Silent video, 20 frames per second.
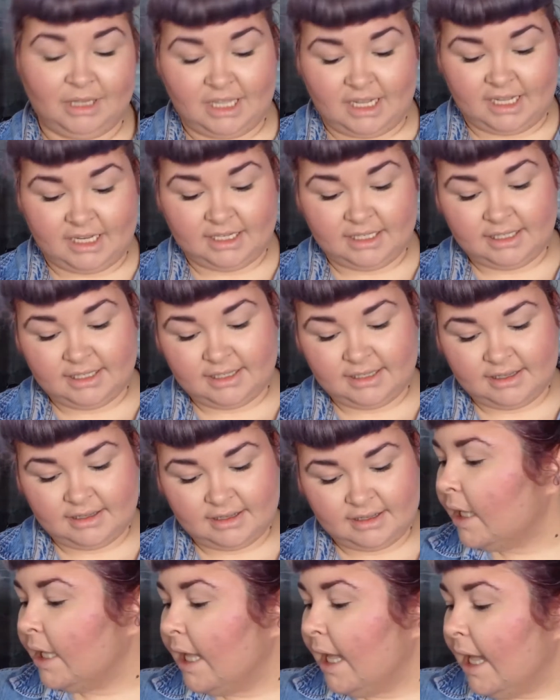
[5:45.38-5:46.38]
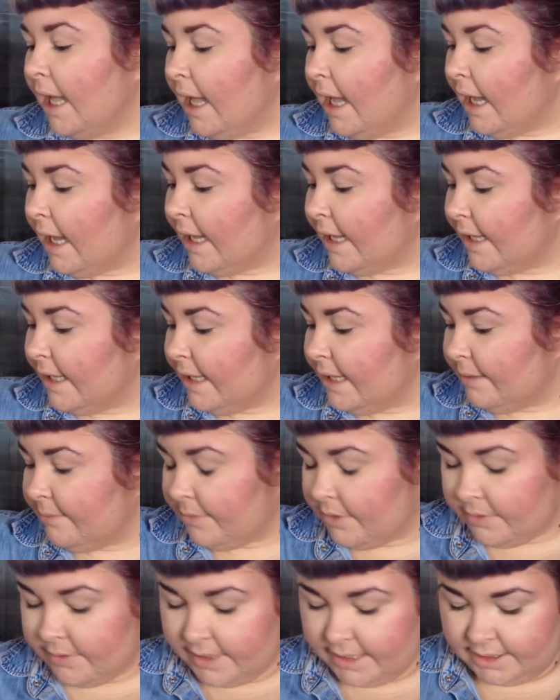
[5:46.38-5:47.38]
Blonde. I
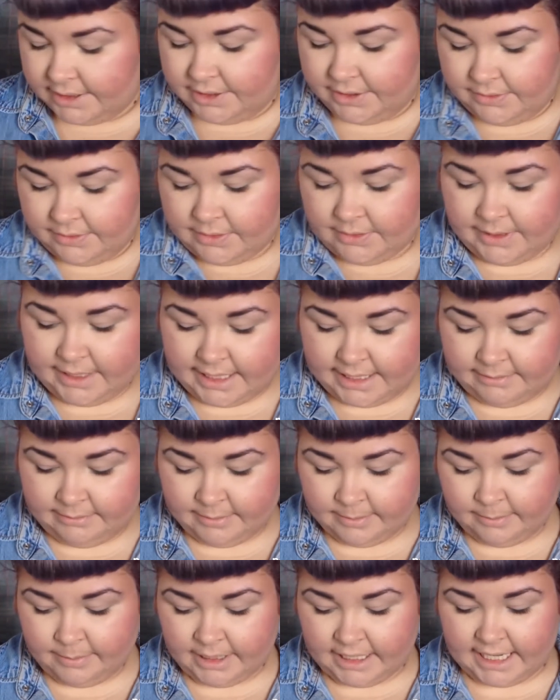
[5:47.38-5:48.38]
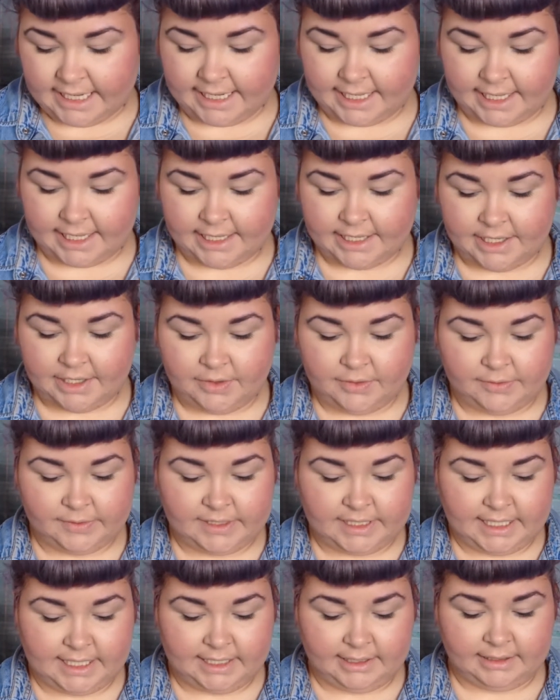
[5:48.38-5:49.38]
am going to go ahead and apply it
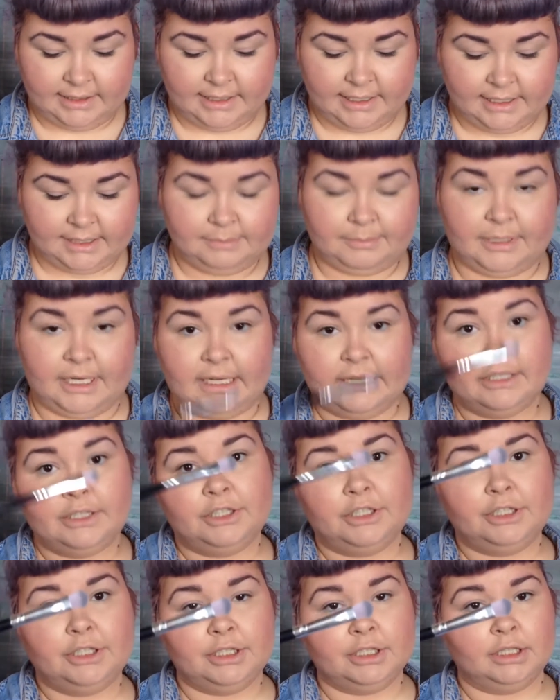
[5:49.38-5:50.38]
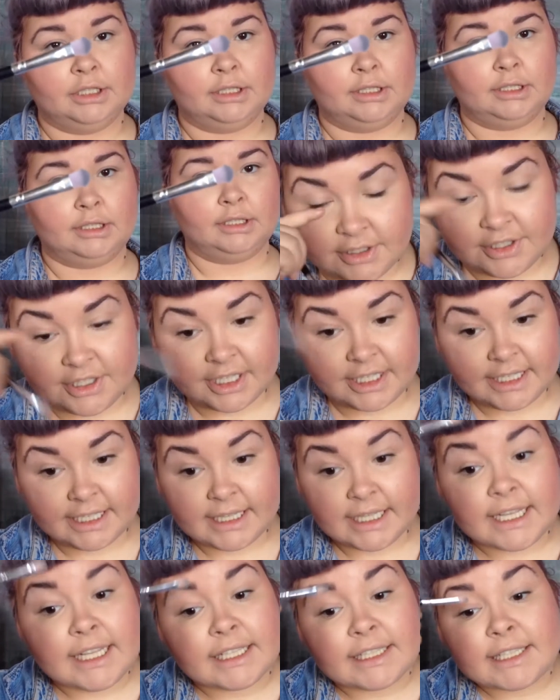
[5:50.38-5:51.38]
using this brush, starting
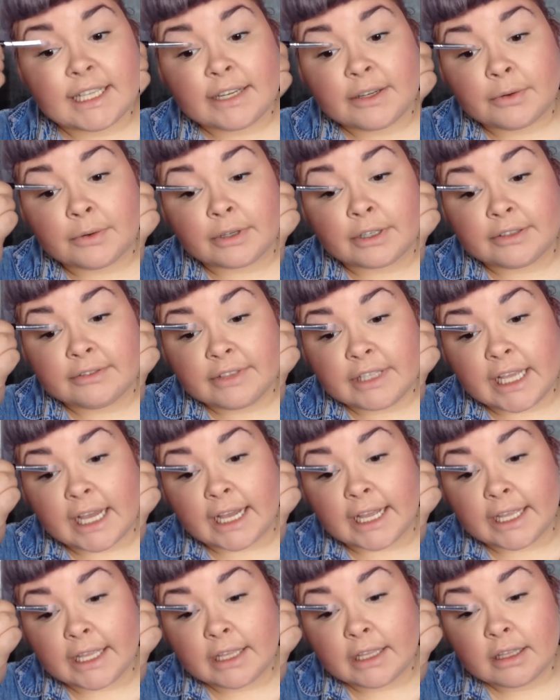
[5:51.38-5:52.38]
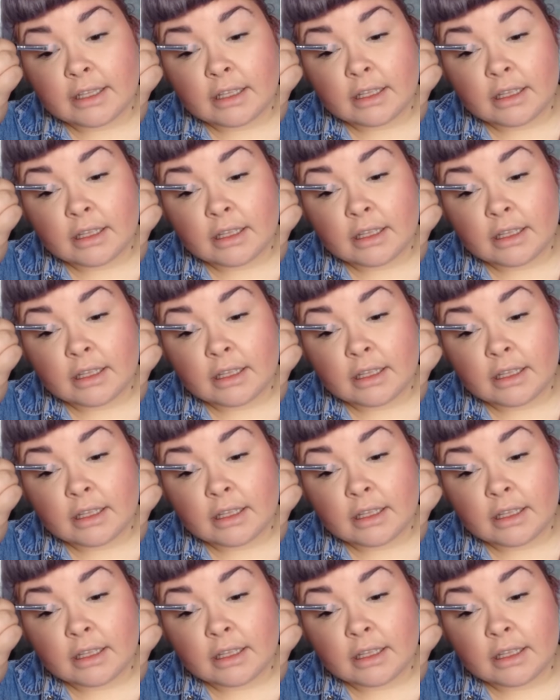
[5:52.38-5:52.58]
in the inside corner of the eye,